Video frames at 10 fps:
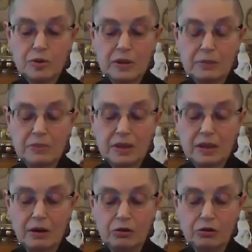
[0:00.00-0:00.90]

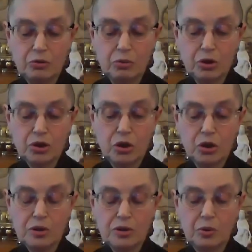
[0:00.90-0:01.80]
themselves will show
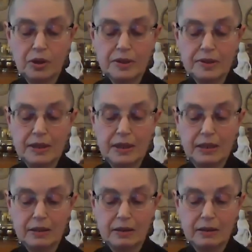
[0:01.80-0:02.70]
us what is
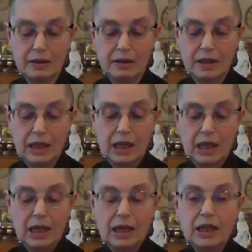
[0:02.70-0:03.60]
needed.
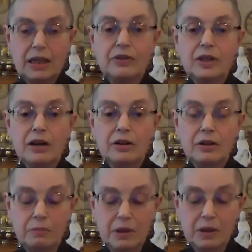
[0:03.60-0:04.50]
Given our
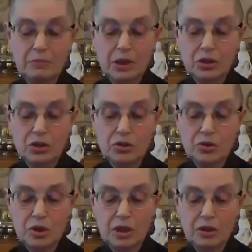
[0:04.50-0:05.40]
commitment to
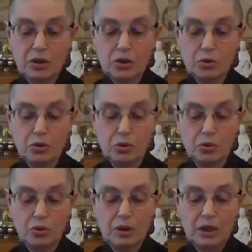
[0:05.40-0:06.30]
seek the truth,
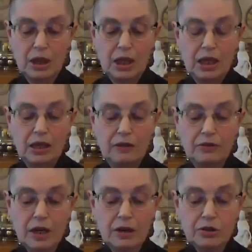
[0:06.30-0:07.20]
even
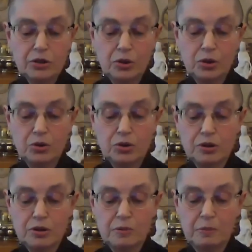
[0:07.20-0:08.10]
our
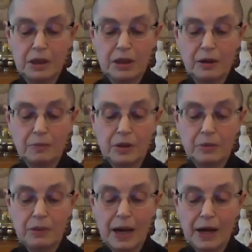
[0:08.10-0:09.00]
delusions become
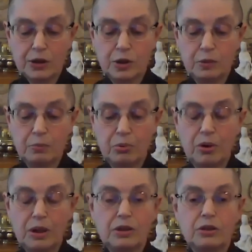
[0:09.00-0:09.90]
compassionate
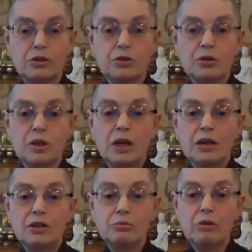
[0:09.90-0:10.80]
pointers
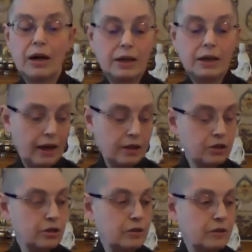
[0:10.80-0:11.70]
to right
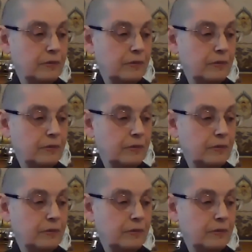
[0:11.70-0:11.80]
action.